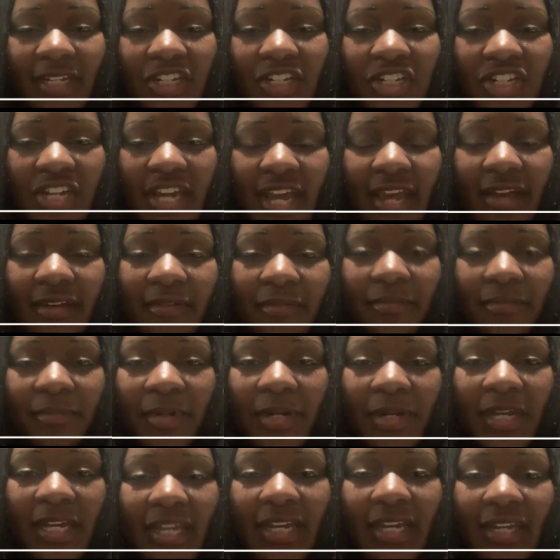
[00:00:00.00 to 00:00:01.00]
in the chat,
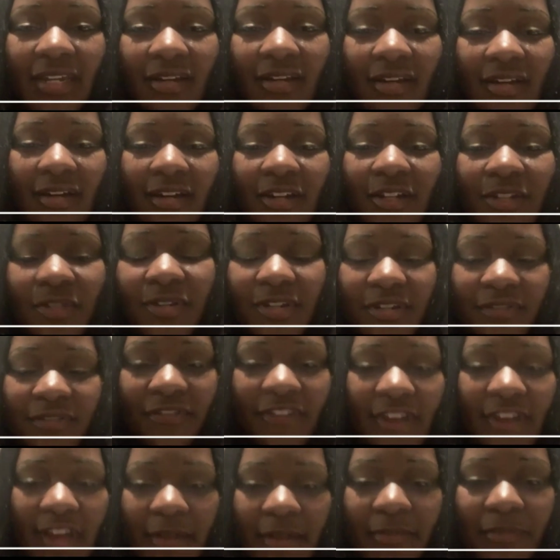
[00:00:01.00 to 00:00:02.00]
but you can
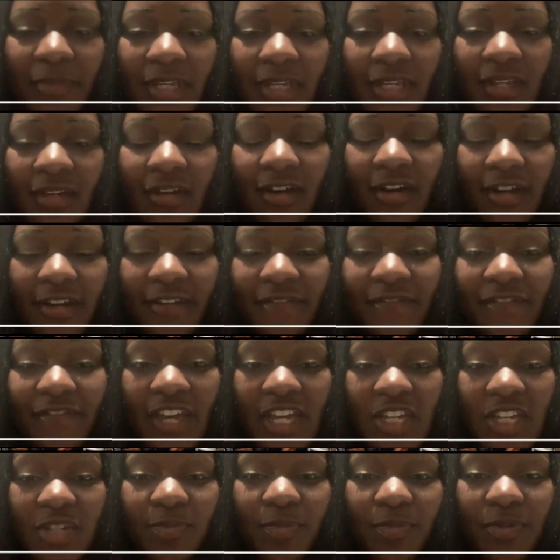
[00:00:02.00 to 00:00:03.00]
find me on
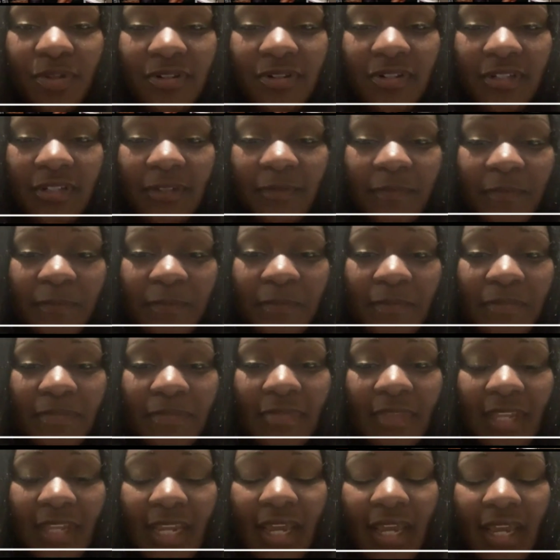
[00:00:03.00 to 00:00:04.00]
Facebook
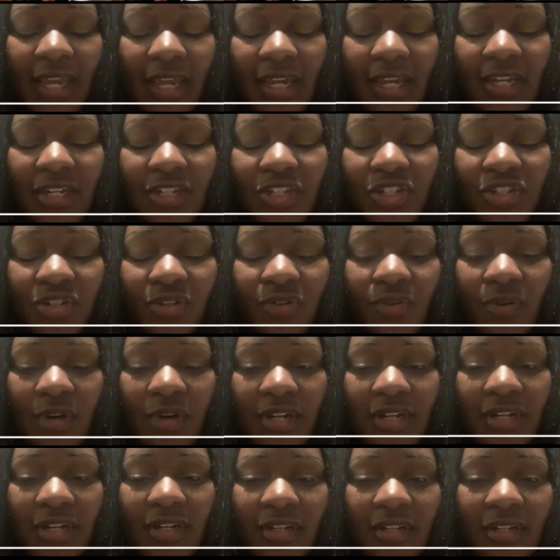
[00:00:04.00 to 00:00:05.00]
at
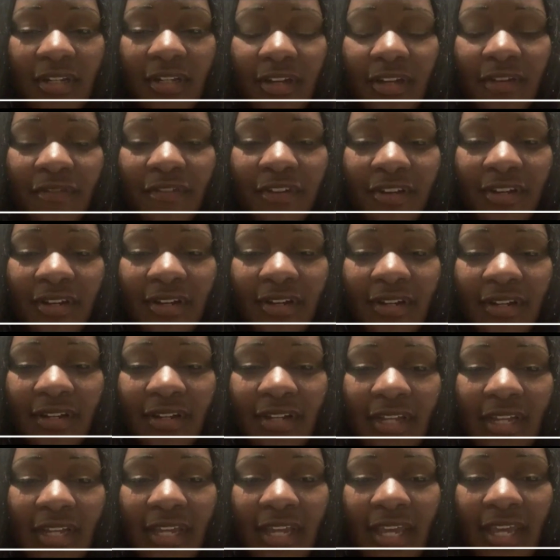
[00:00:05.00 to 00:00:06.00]
Shaquetta Glover.
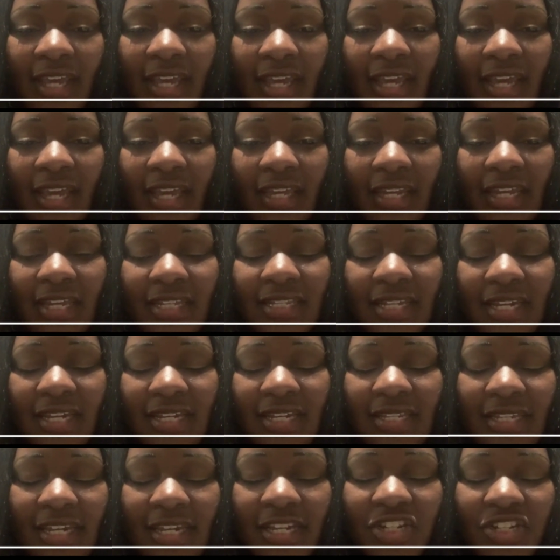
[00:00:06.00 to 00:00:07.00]
That's
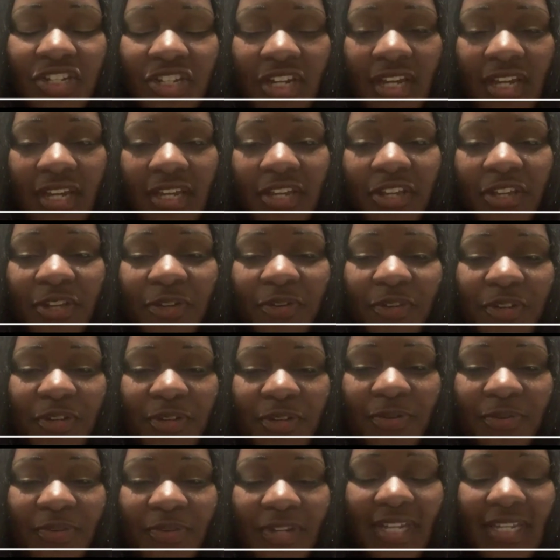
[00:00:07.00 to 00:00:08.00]

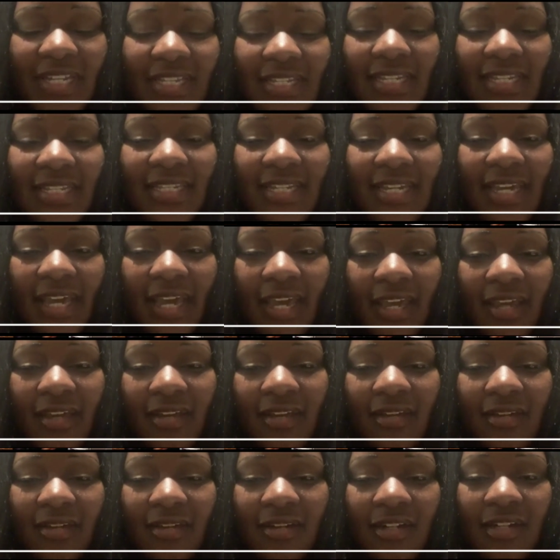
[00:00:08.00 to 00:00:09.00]

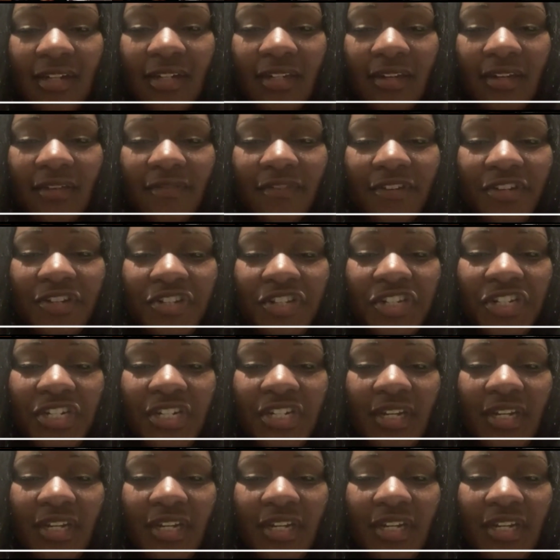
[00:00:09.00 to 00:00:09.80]
ShaQuetta Glover, Glover.